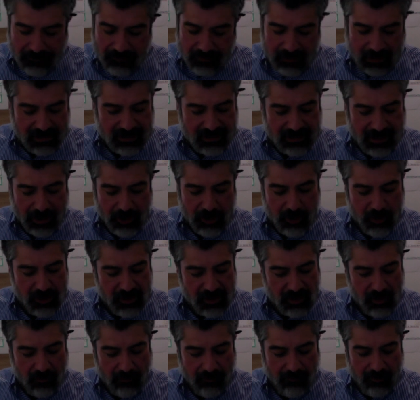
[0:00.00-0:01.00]
That's dangerous
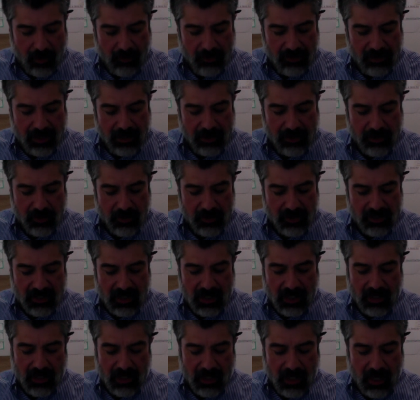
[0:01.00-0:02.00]
though, very dangerous.
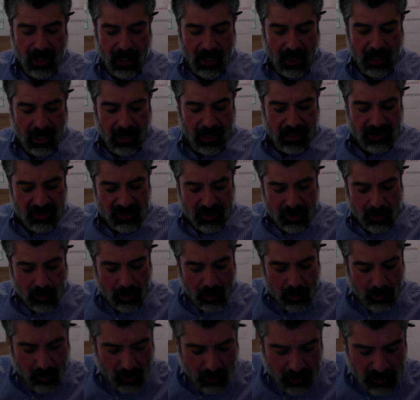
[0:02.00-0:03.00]
Uh, so
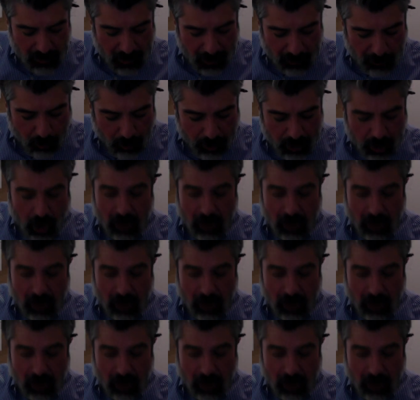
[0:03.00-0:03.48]
what was my point?